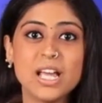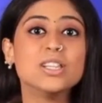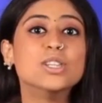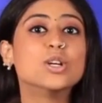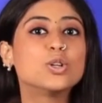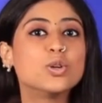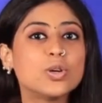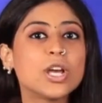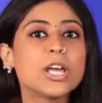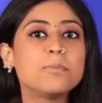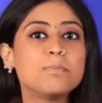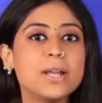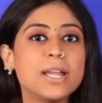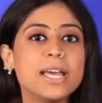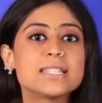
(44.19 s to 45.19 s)
The cooking
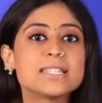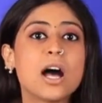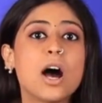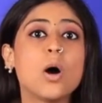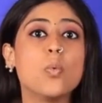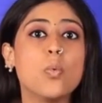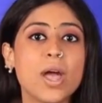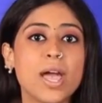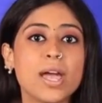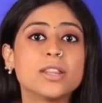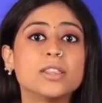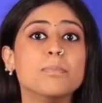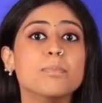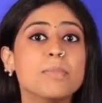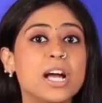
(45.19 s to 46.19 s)
plates are where
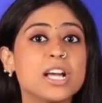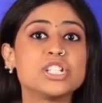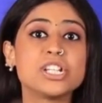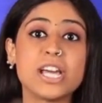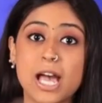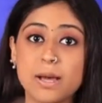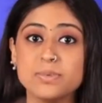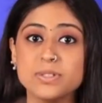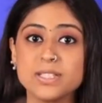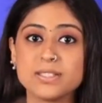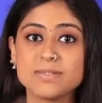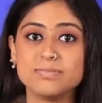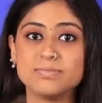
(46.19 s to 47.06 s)
the magic happens.